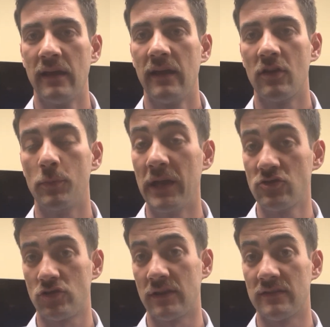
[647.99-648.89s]
it'll be
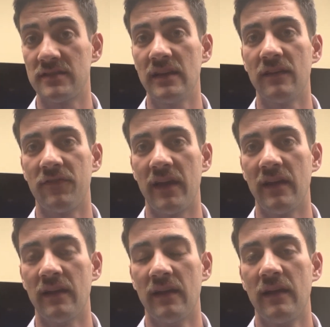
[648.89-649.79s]
interesting to see if
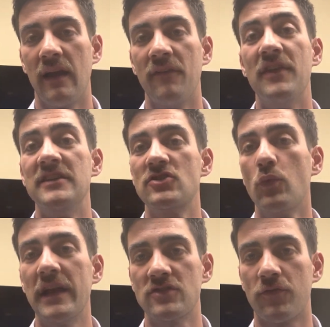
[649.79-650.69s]
they
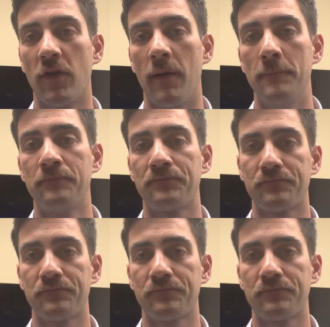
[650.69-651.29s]
switch from